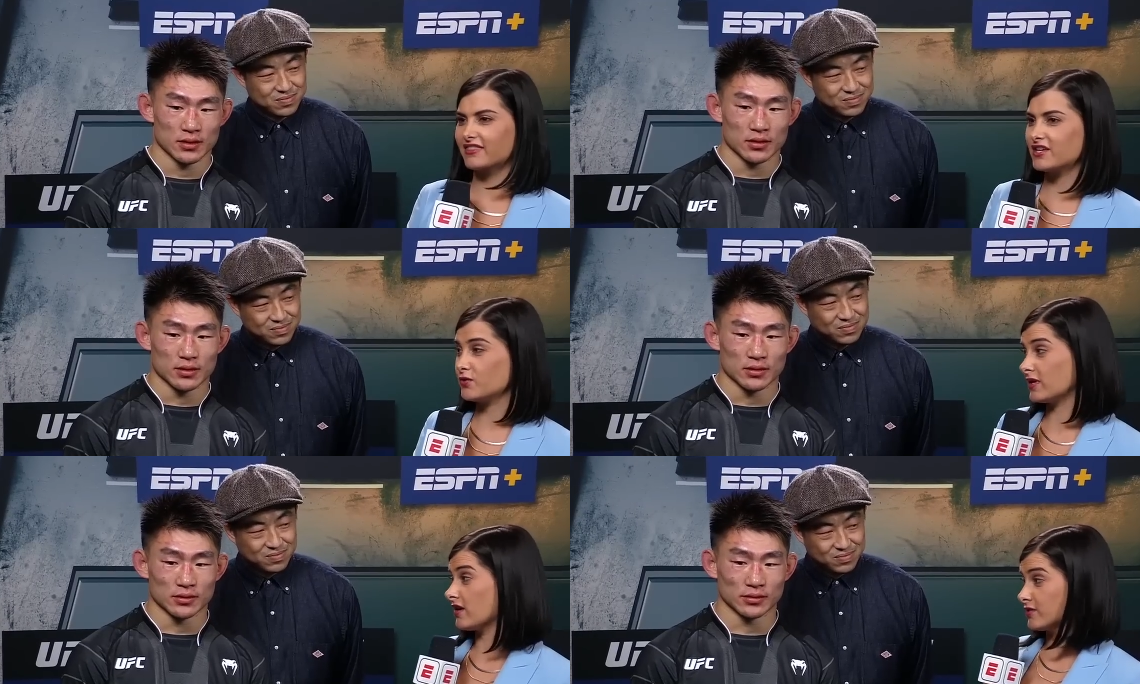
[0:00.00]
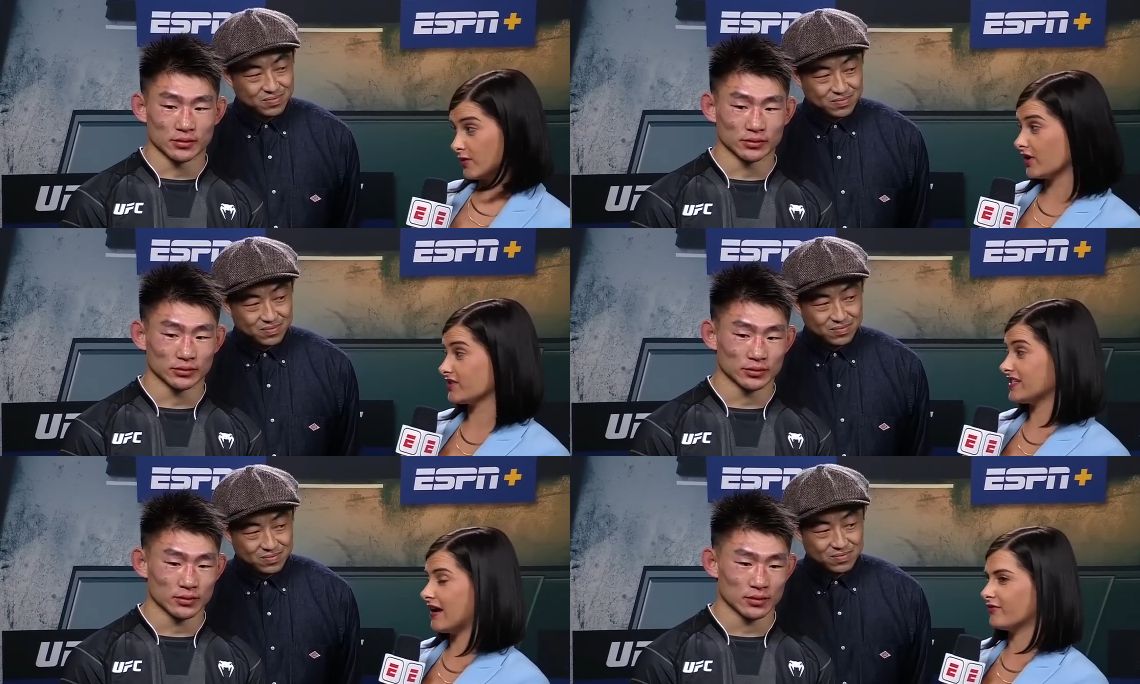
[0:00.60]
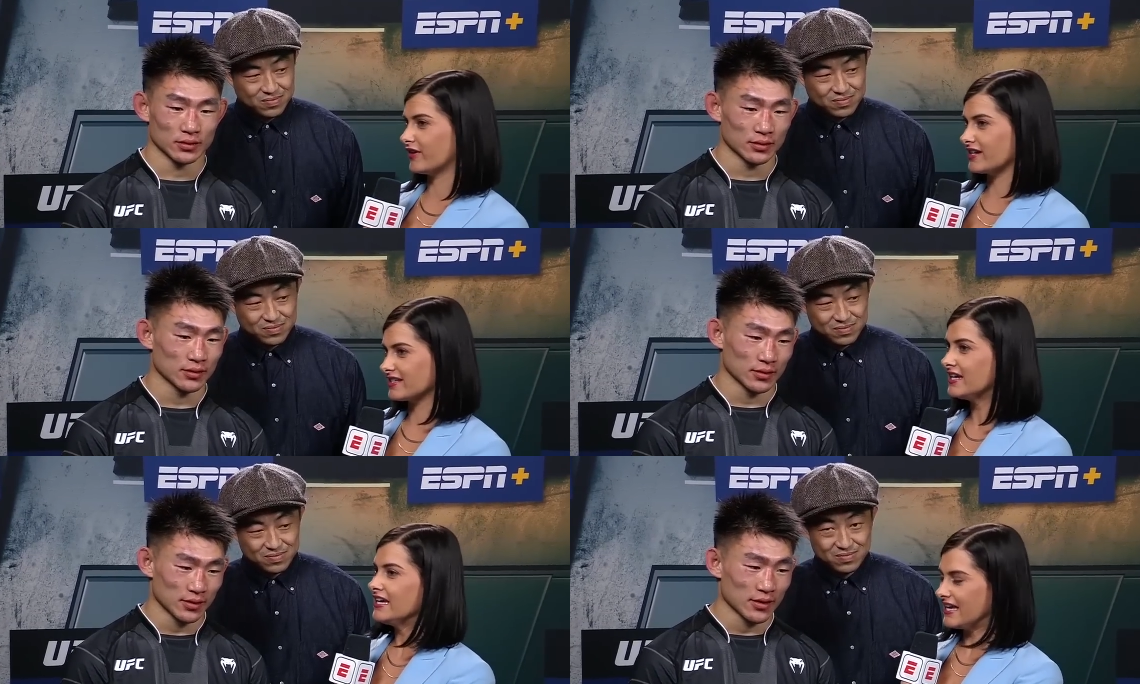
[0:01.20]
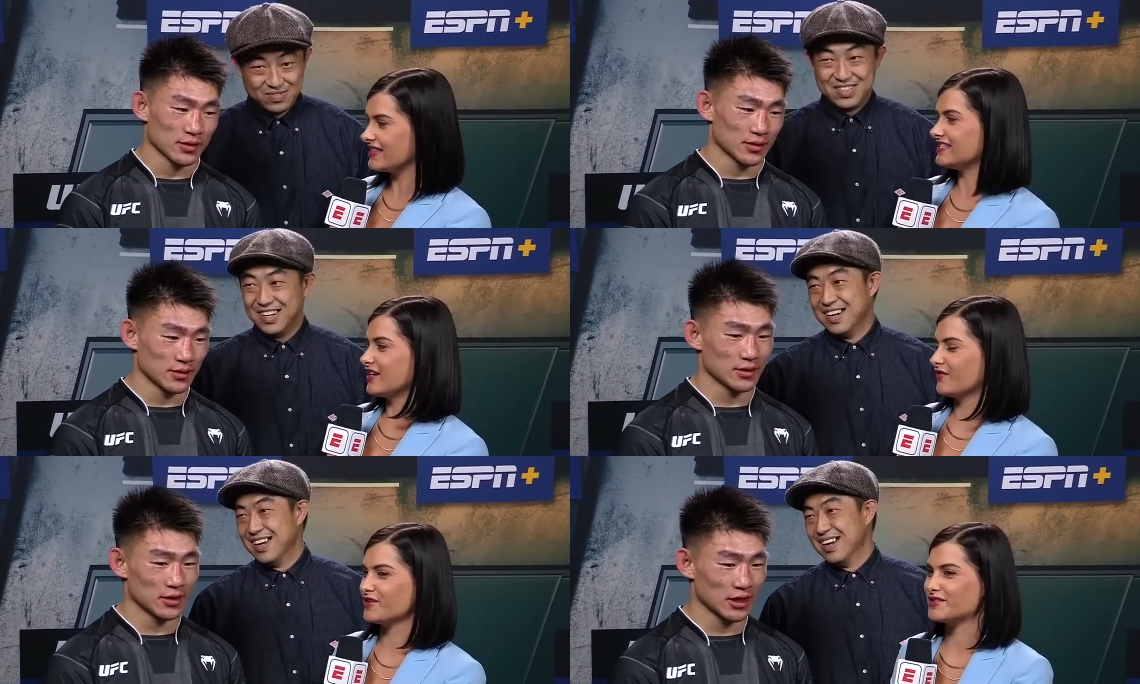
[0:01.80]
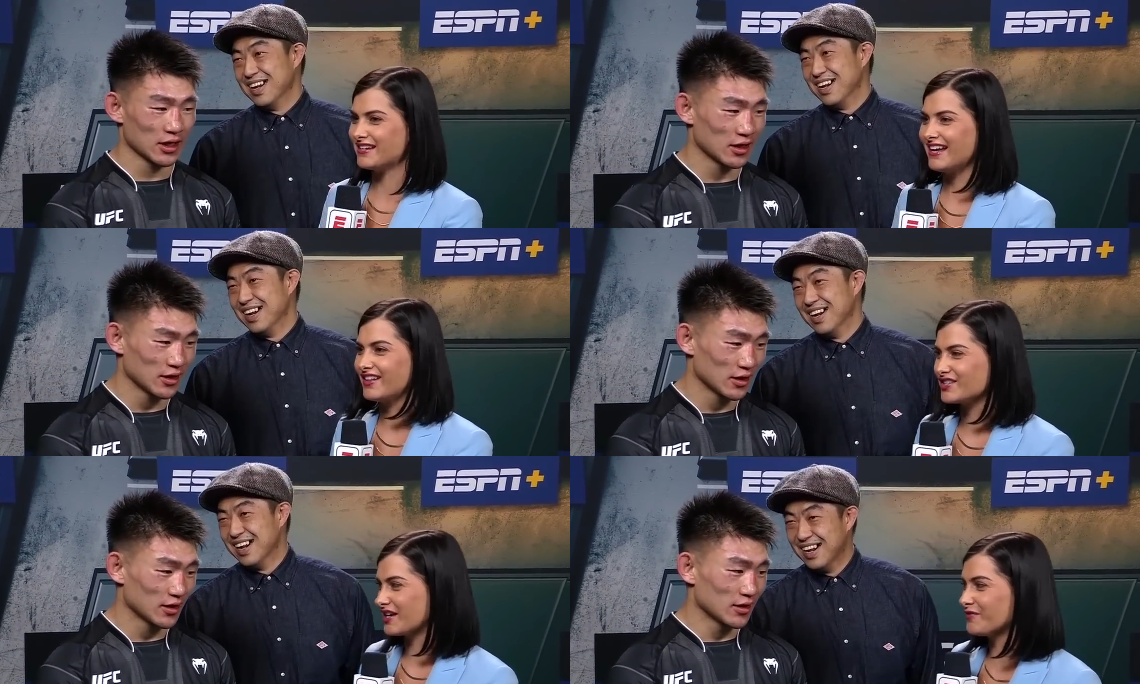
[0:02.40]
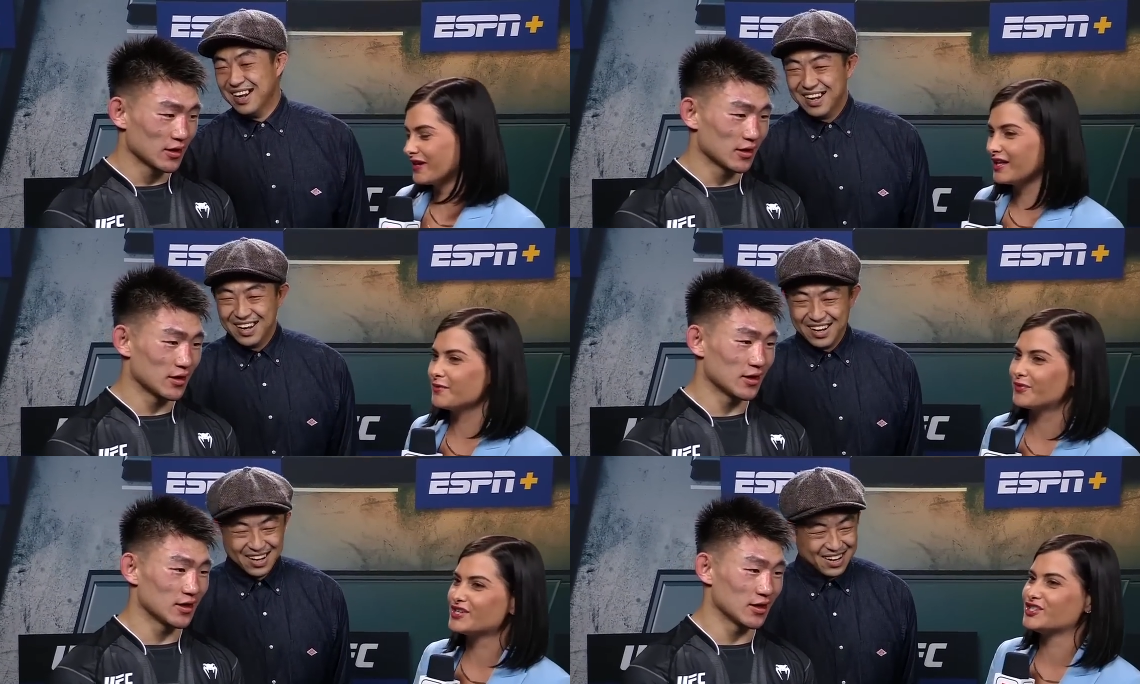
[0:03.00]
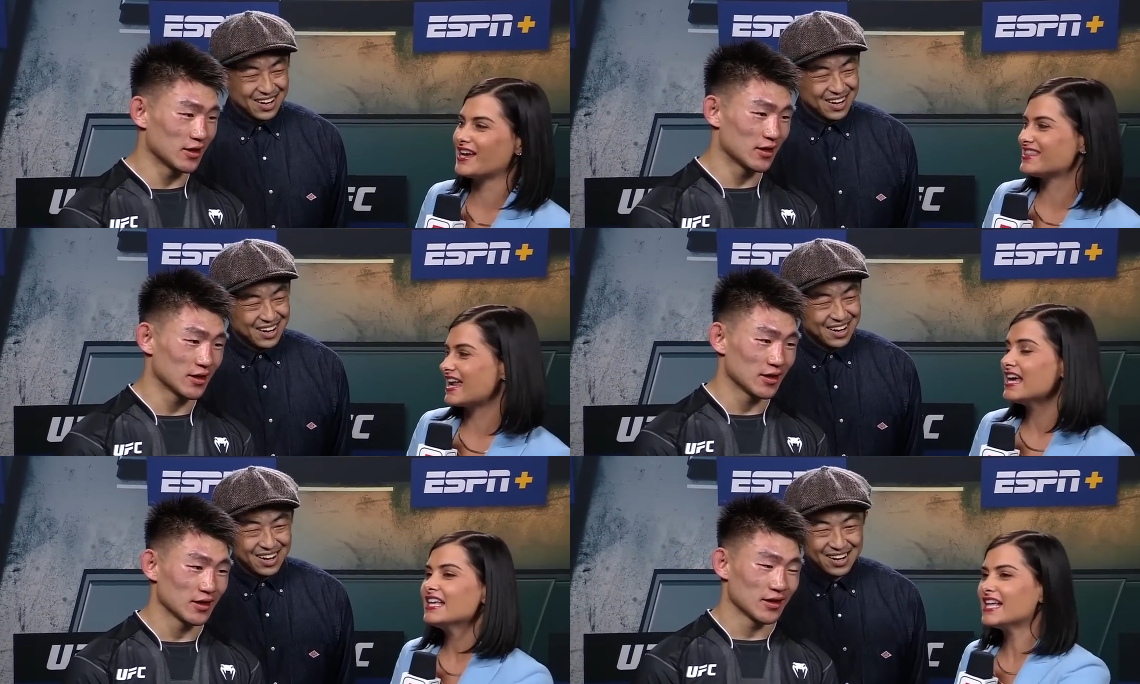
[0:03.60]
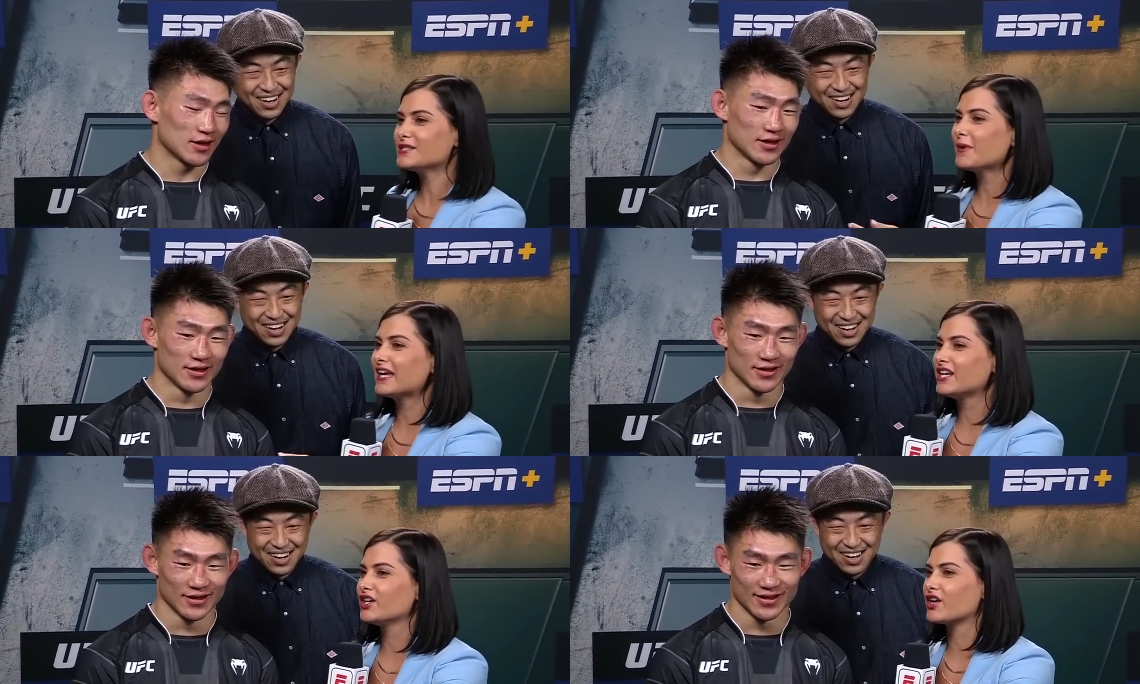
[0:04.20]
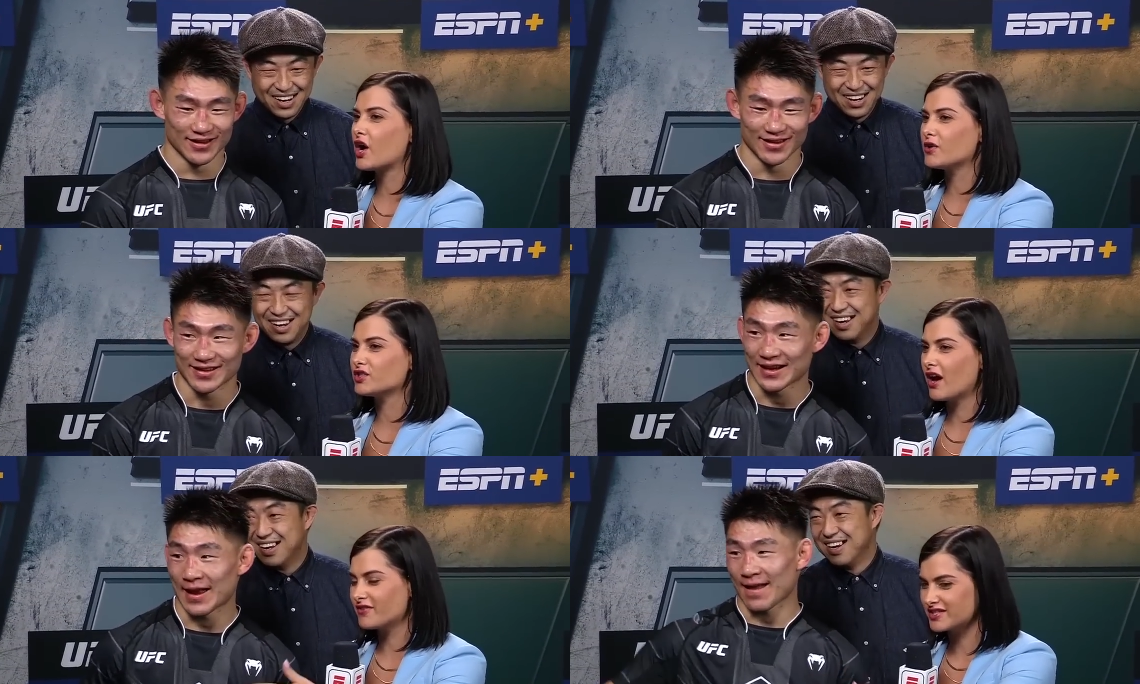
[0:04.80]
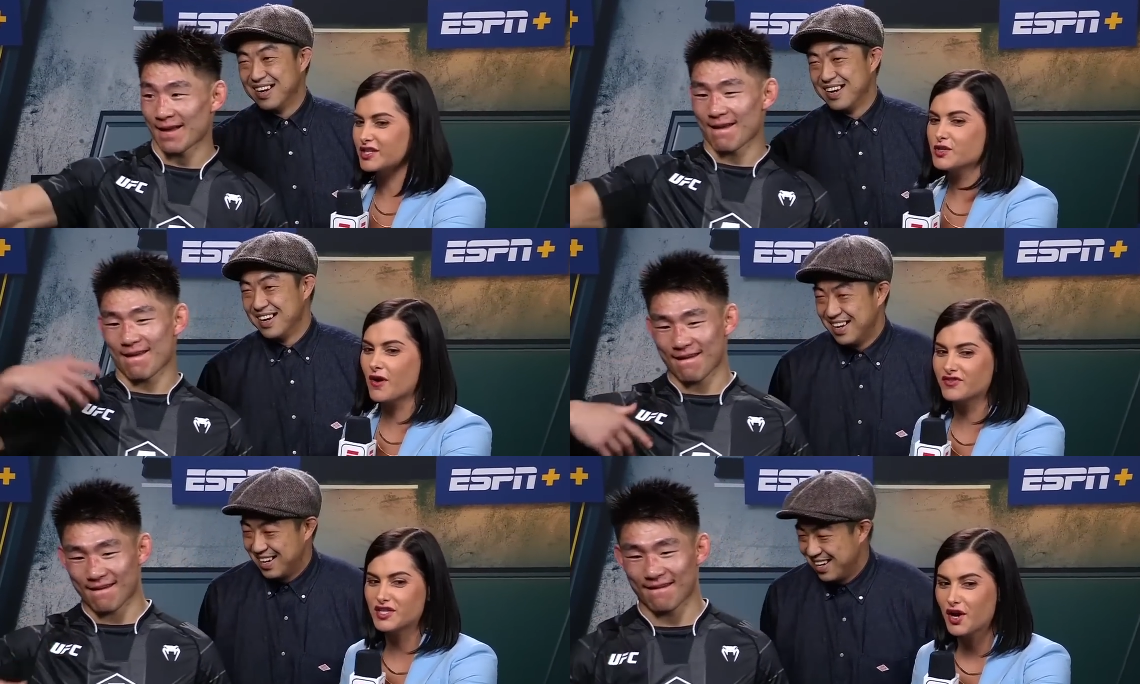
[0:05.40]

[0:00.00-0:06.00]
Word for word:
Speaker 1: that you can also curse now for us in these interviews in English. I really appreciate that. Let's bring in your coach, obviously UFC